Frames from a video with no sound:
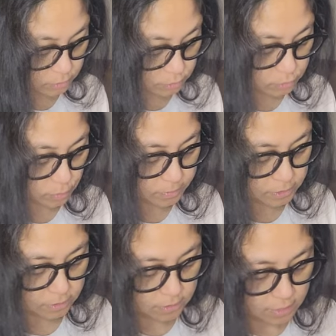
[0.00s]
There's so
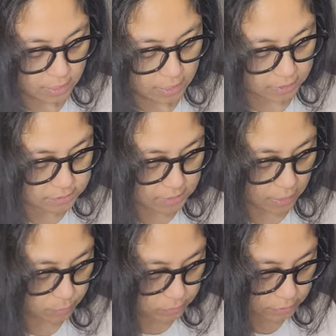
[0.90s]
many. And it's
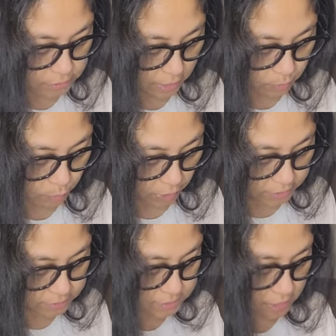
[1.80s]
not really that
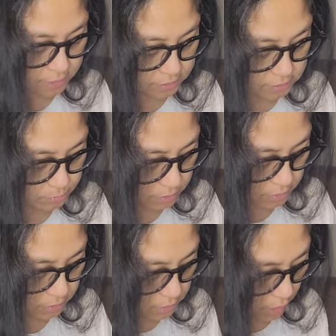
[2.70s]
rocket science,
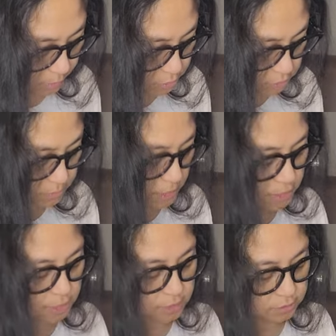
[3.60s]
but I'm just
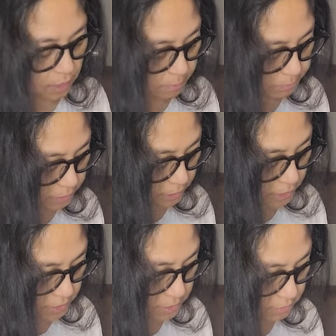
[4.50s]
making it
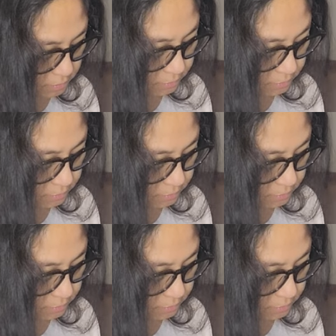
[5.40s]
complicated.